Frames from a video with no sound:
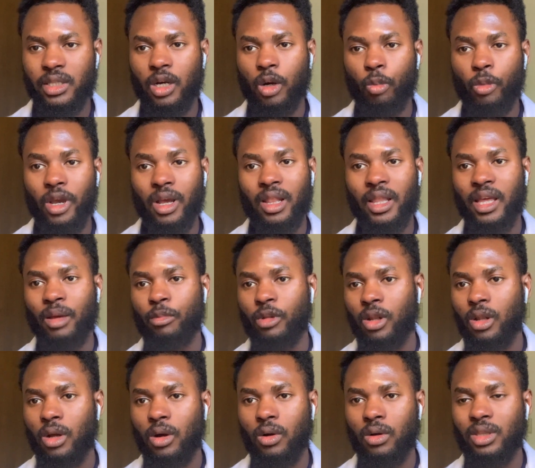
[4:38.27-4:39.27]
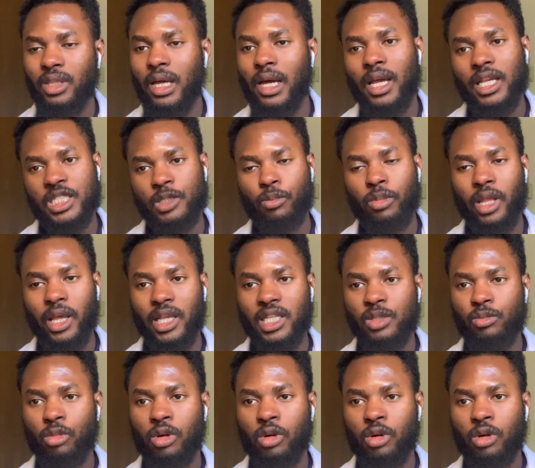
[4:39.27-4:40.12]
there will be a link below that explains